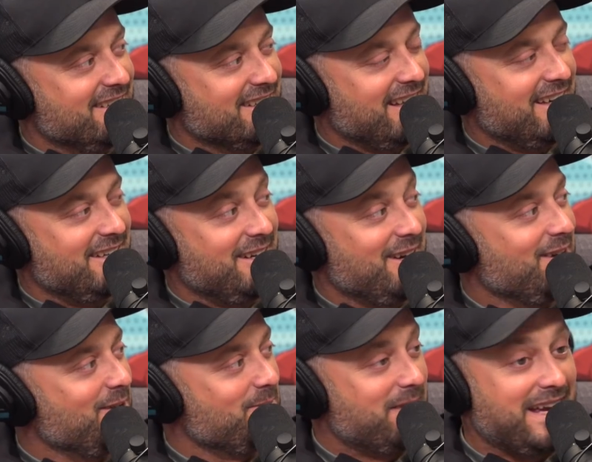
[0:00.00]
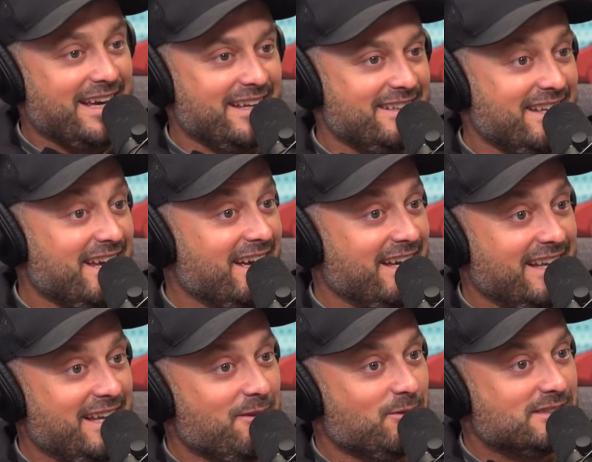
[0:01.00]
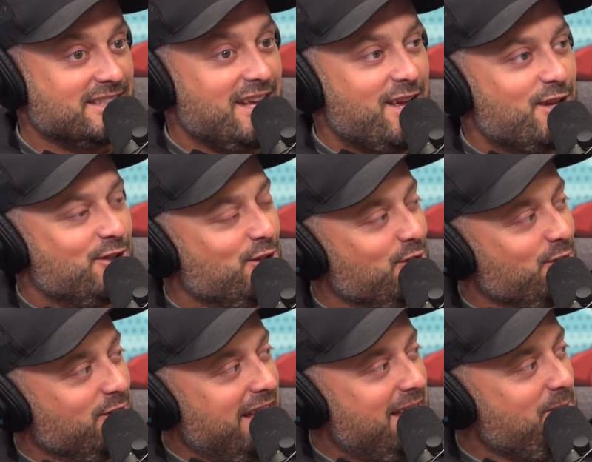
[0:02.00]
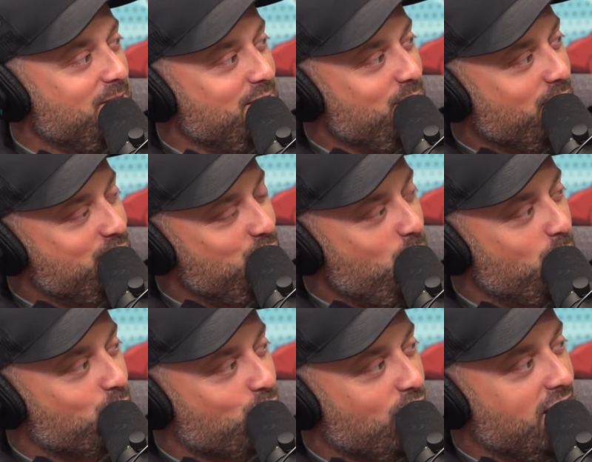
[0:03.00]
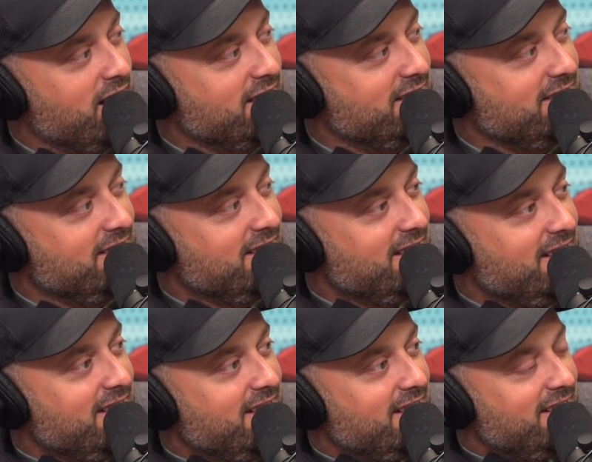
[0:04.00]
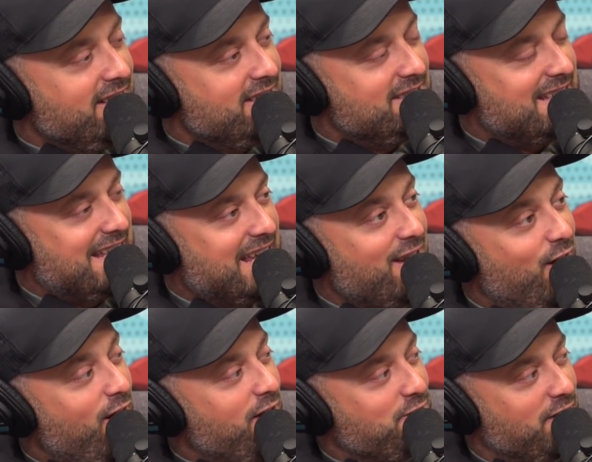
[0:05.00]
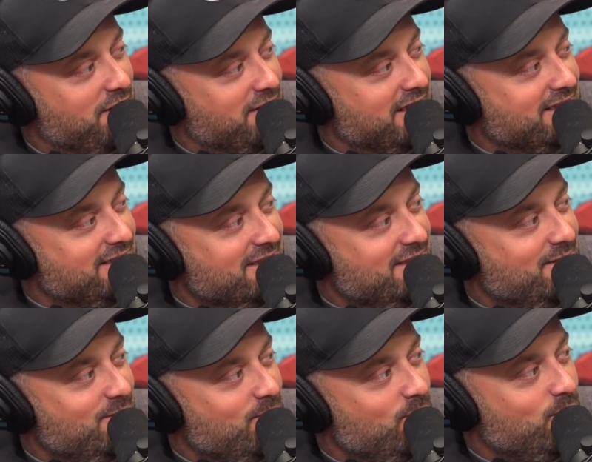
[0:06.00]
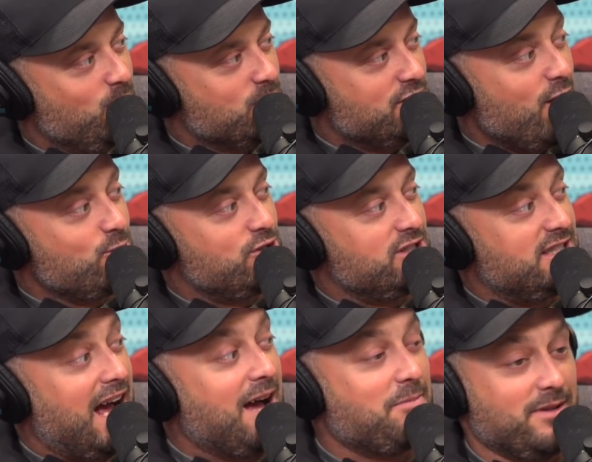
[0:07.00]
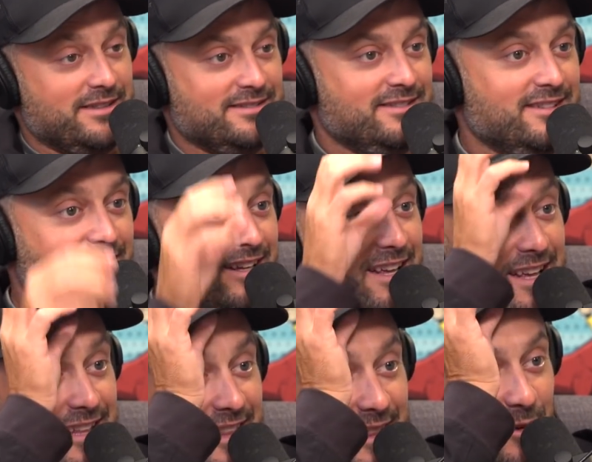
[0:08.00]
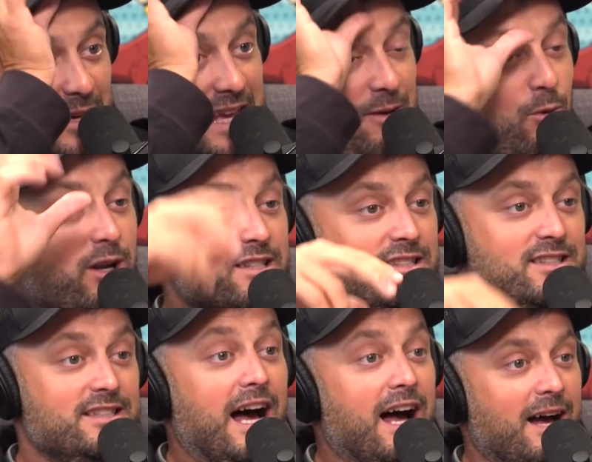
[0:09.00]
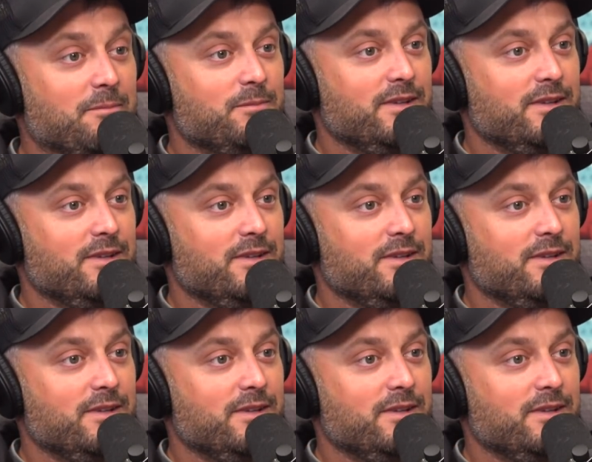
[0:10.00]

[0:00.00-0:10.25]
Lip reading: Lime. Oh, man. Yeah. And it was, dude, you would run to get off of it. There was no stopping. He wouldn't stop.